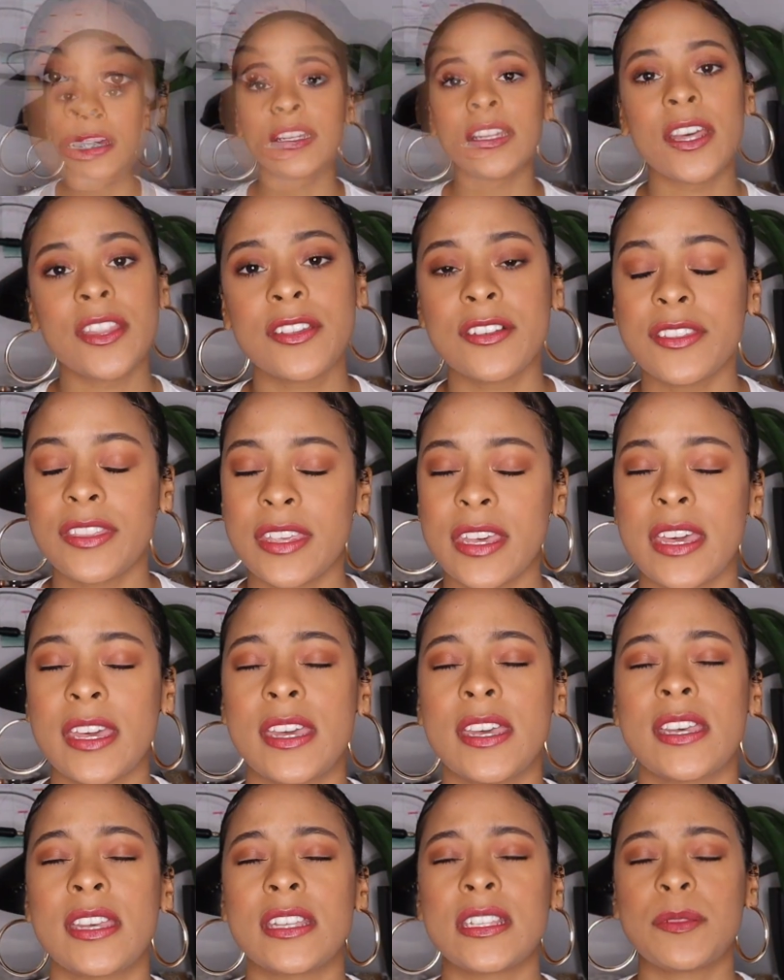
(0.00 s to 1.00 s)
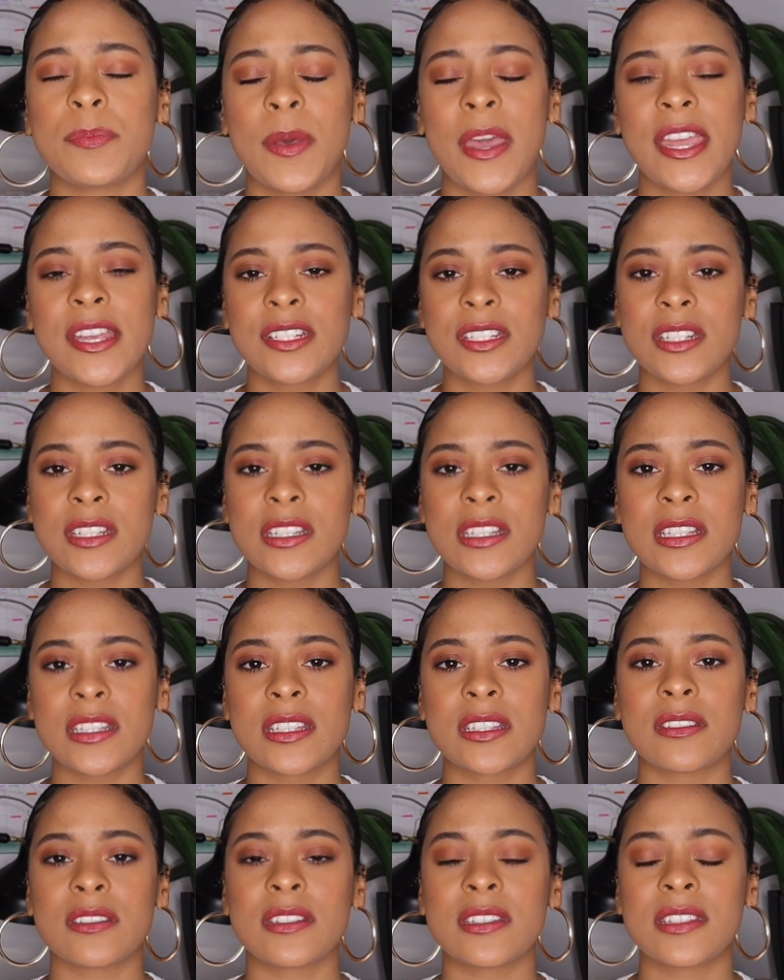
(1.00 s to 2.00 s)
Another thing is
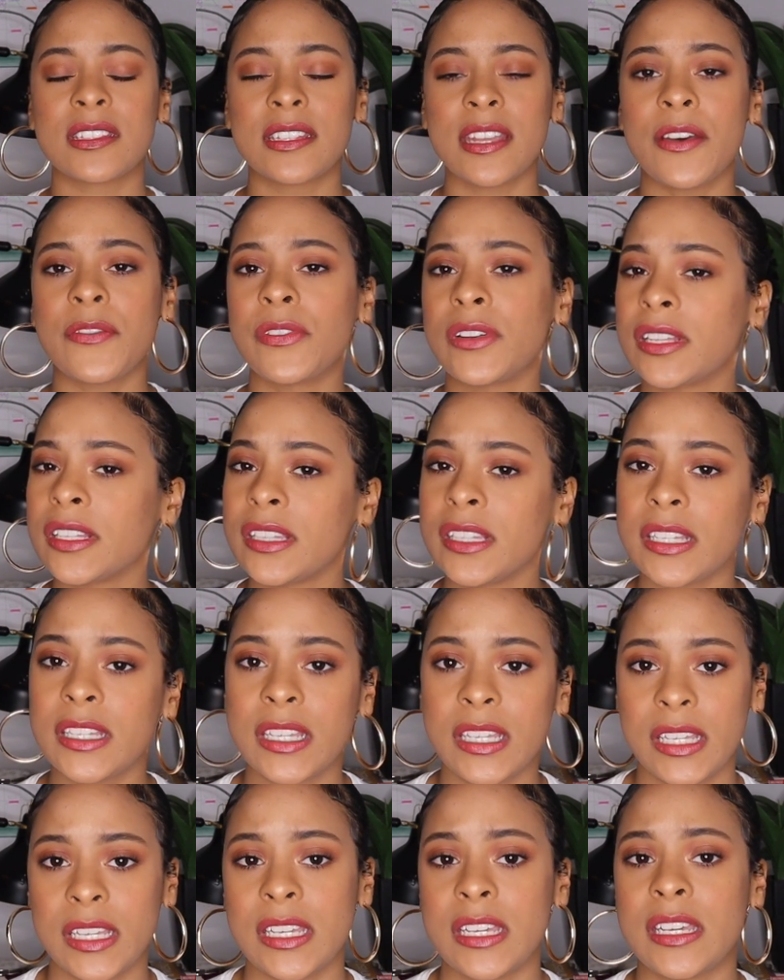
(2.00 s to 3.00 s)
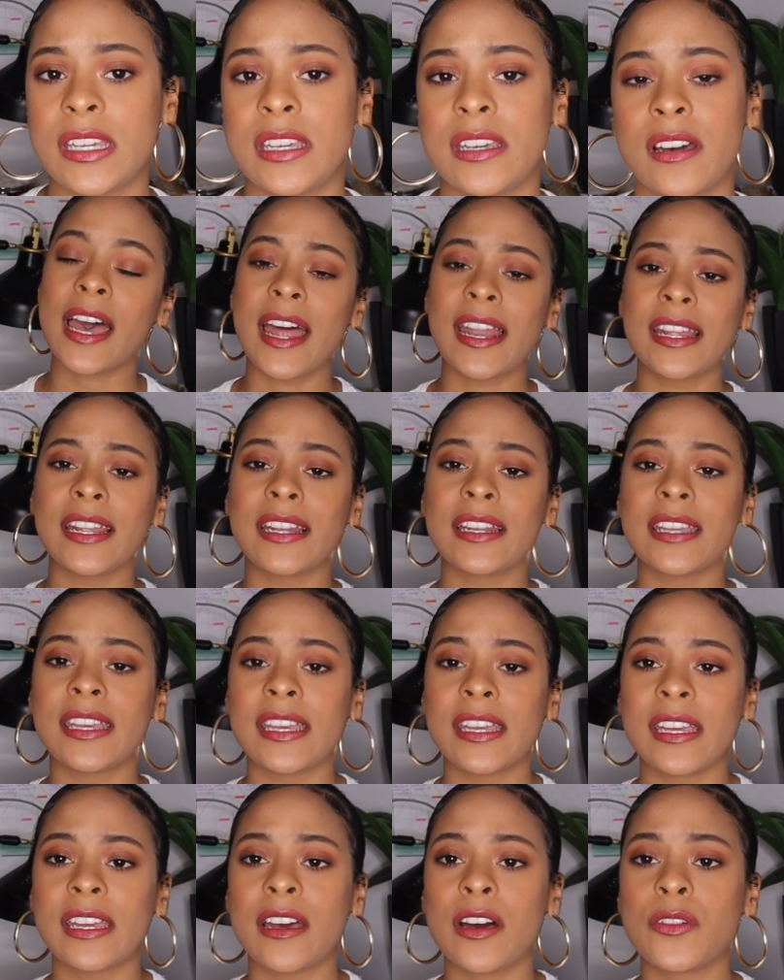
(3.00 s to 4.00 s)
patience is definitely key. I didn't
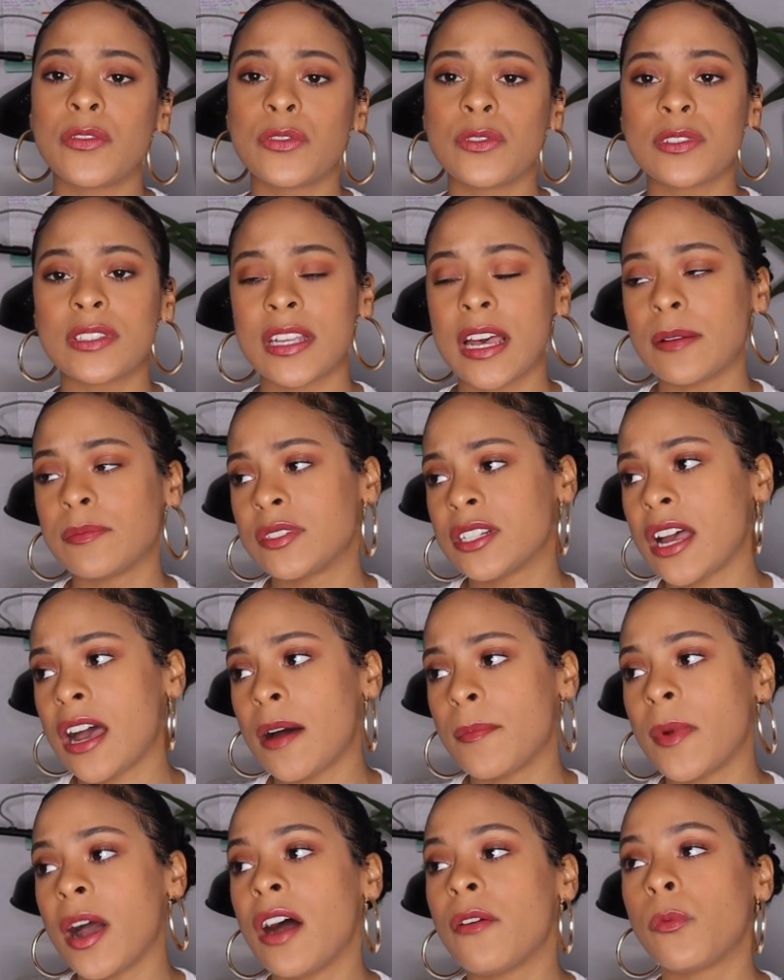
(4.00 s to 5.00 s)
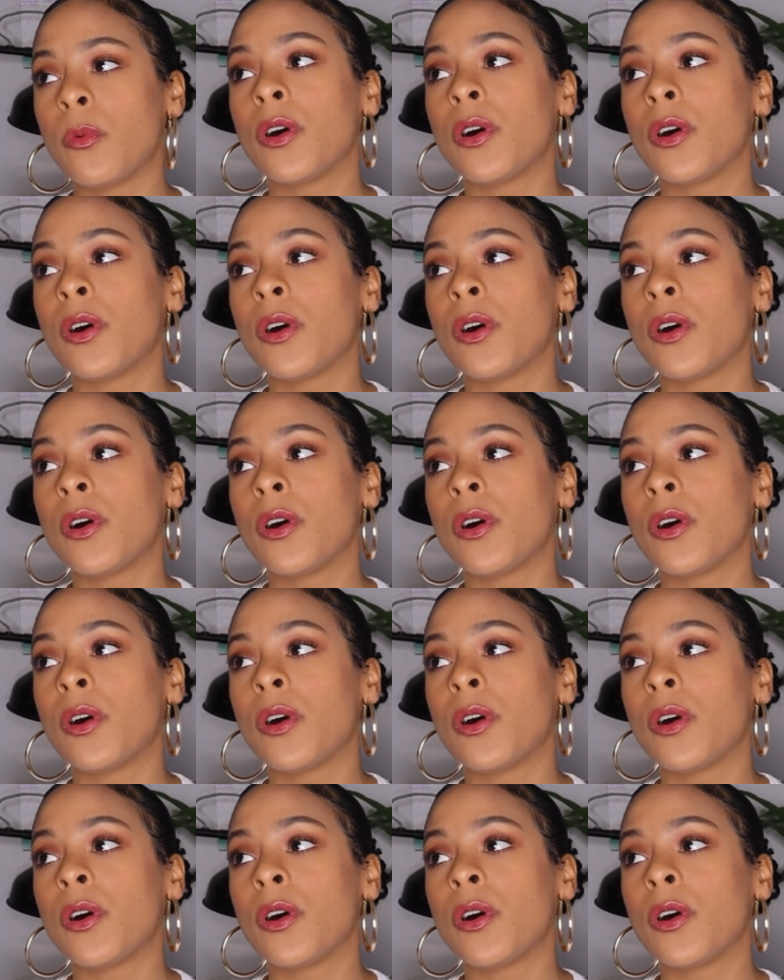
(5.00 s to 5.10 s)
get a full-time job.